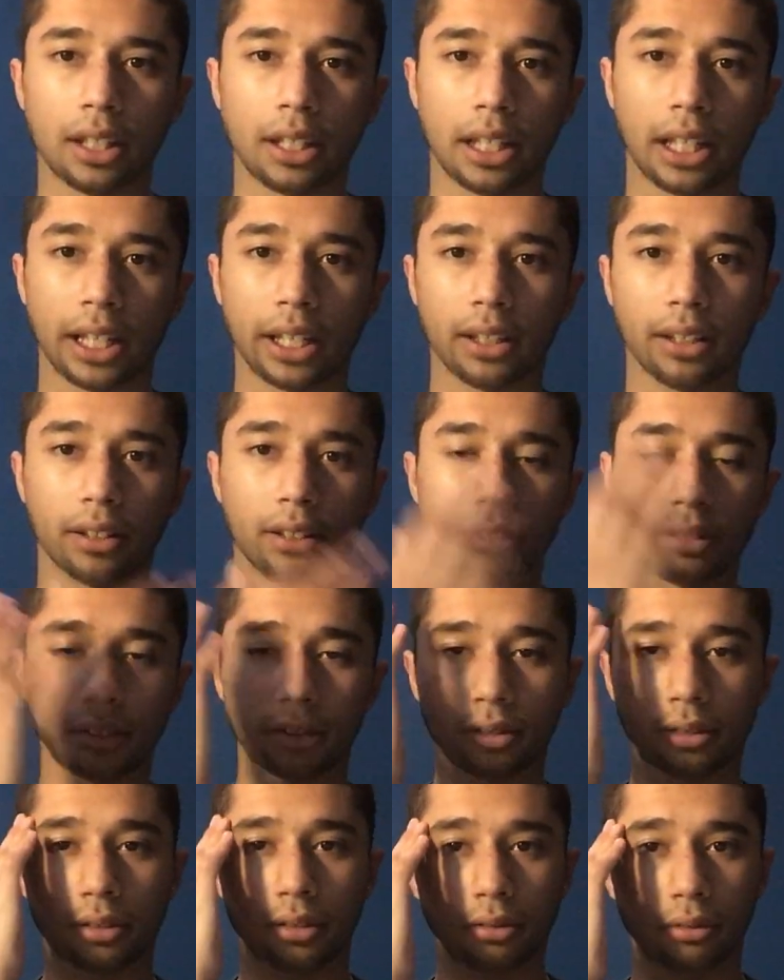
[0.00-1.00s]
In
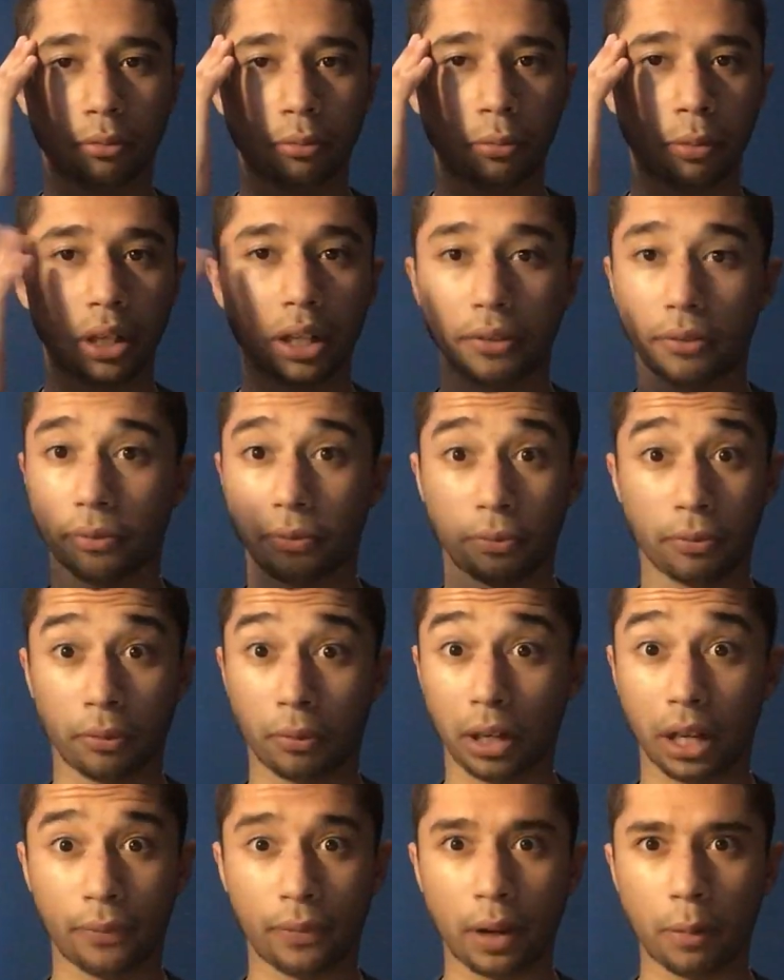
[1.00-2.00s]
what
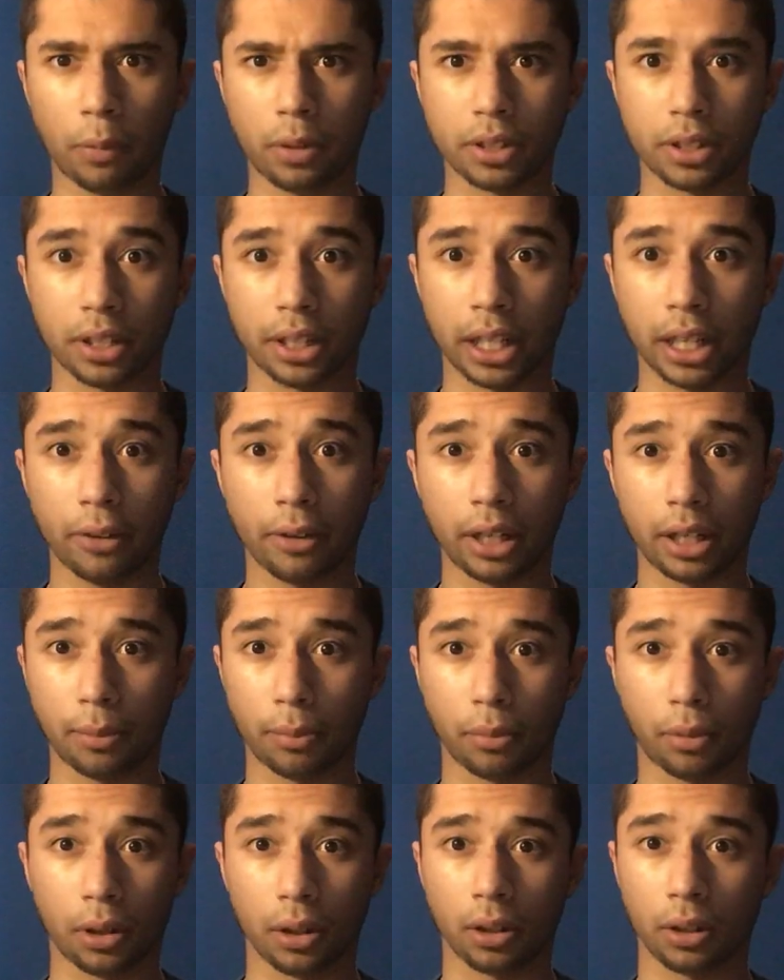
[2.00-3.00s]
if I wasn't here
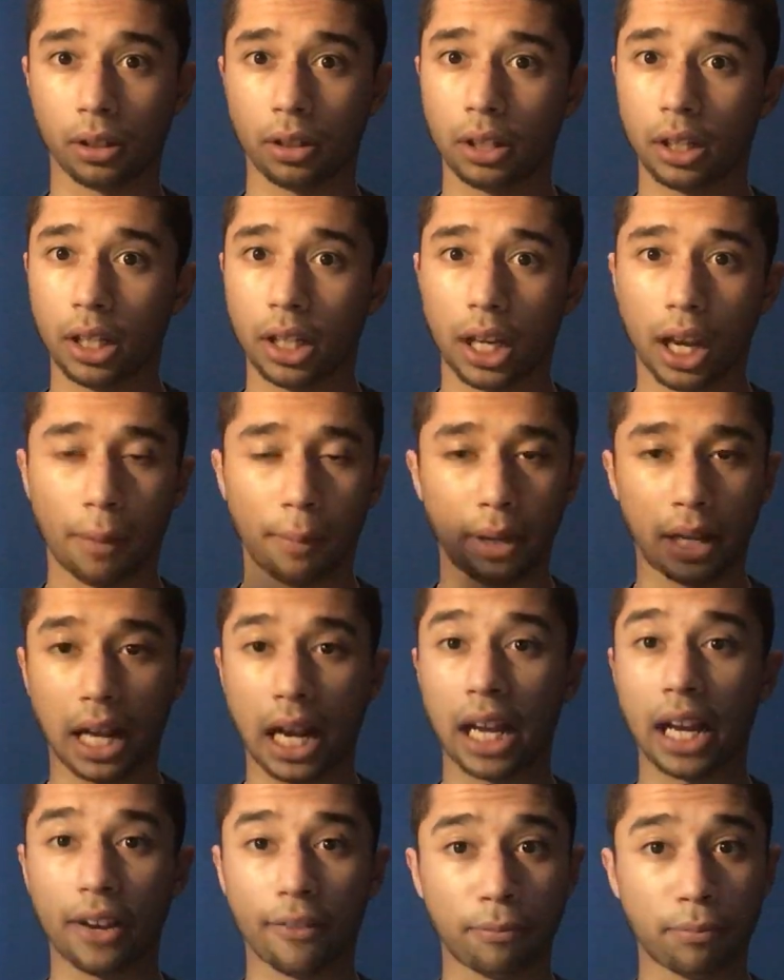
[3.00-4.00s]
anymore? I mean,
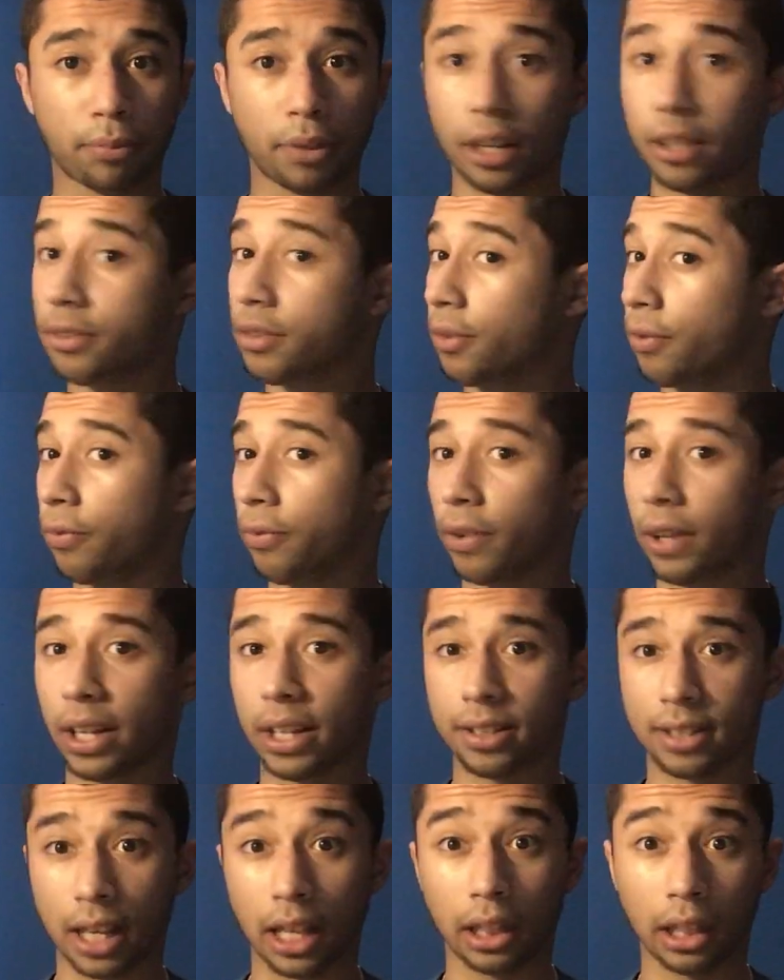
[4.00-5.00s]
I have tons of
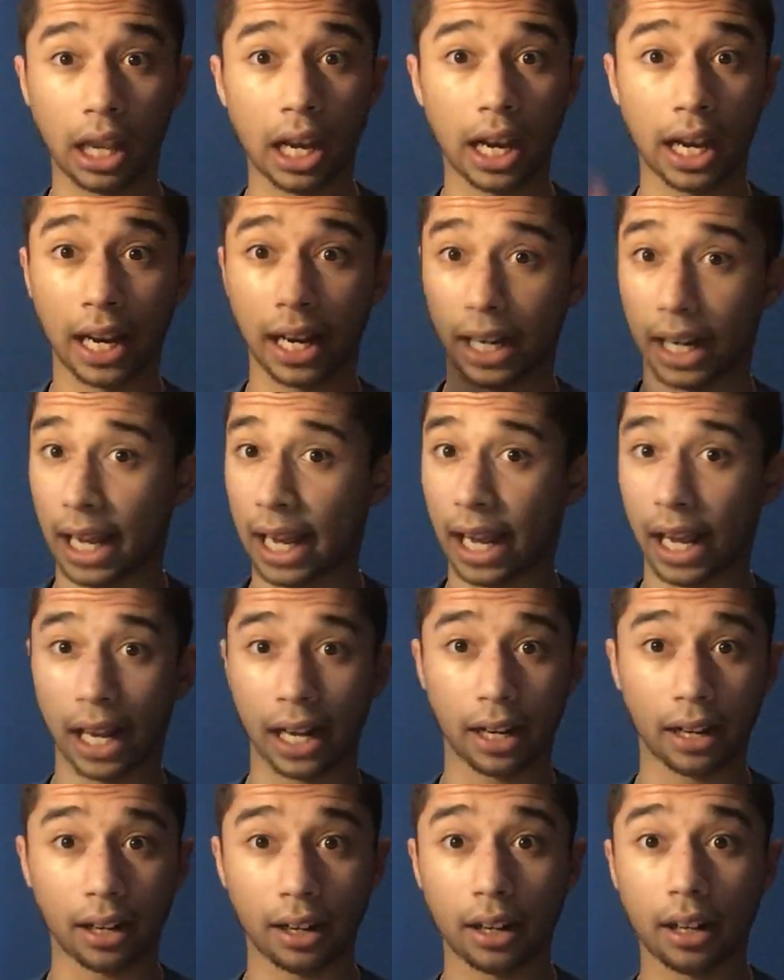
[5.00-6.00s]
friends online
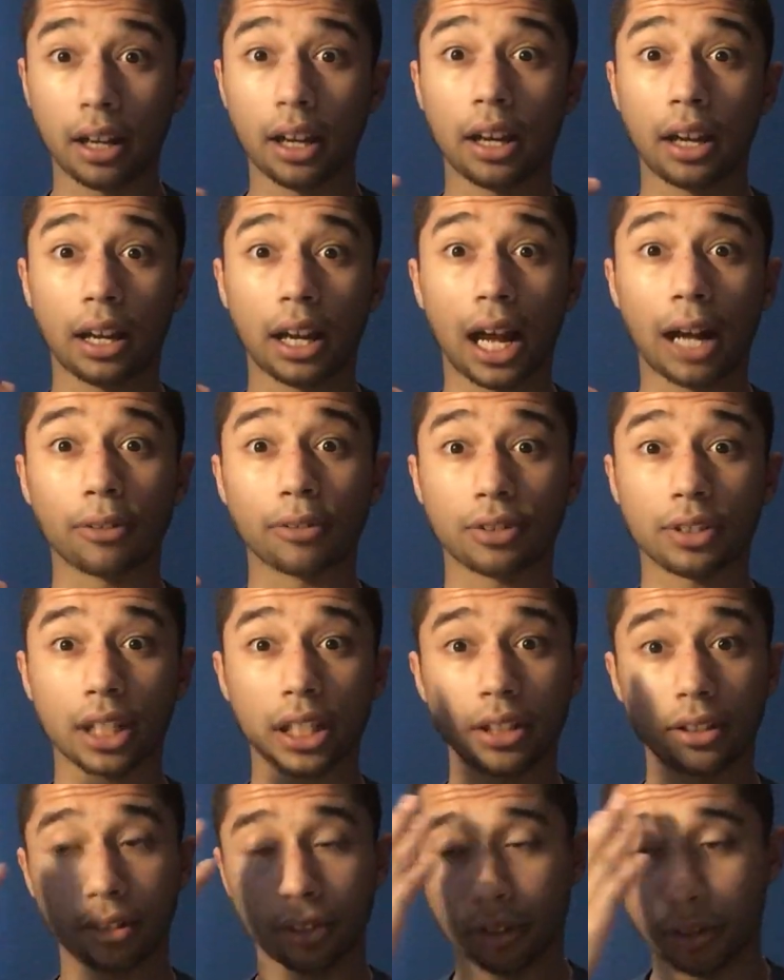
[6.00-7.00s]
and outside
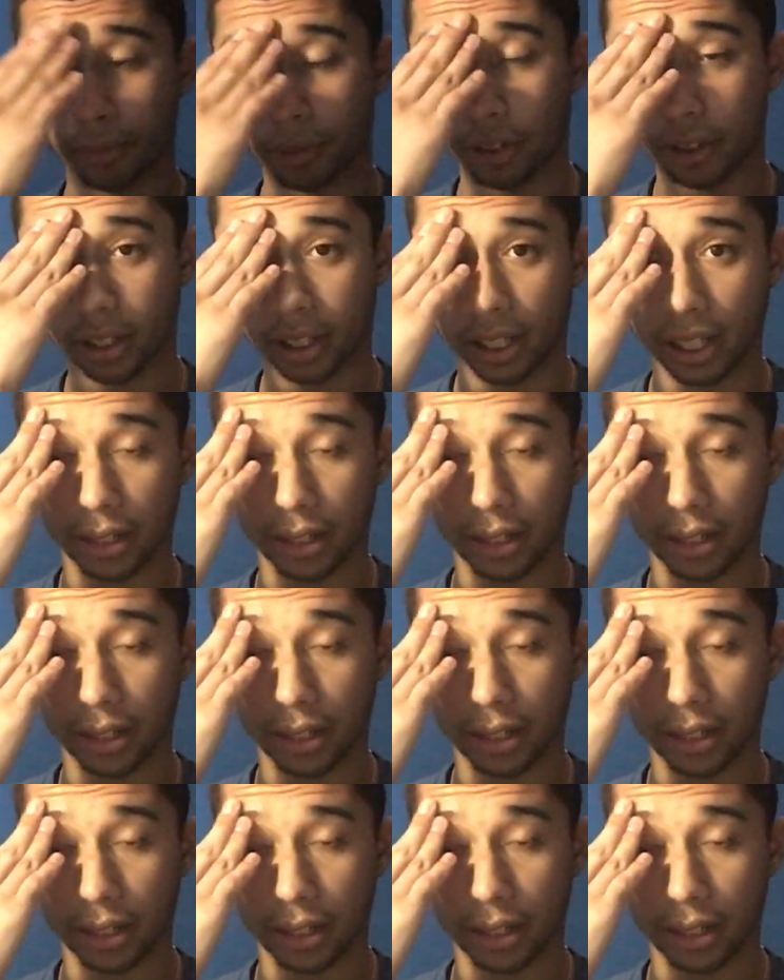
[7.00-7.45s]
of the community.